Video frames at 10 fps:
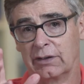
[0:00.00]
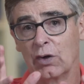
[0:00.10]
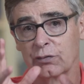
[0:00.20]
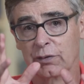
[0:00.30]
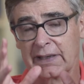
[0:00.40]

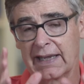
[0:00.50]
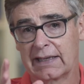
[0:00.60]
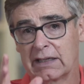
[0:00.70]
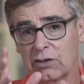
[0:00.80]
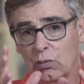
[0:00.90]
from
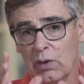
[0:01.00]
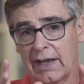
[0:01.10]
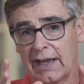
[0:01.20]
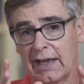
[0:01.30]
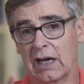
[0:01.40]
getting in the
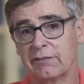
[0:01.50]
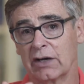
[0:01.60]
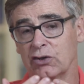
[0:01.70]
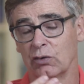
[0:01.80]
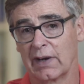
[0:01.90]
way of
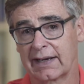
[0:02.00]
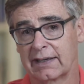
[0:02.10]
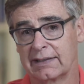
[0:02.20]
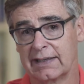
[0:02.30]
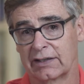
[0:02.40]
our direct
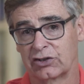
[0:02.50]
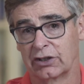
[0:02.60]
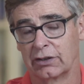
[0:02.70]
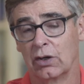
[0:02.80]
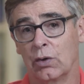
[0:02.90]

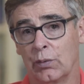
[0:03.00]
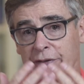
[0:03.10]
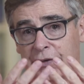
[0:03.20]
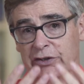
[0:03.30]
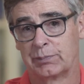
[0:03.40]
connection
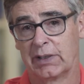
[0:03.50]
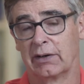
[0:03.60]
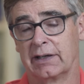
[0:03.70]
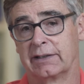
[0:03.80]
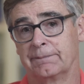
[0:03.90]
with the Spirit.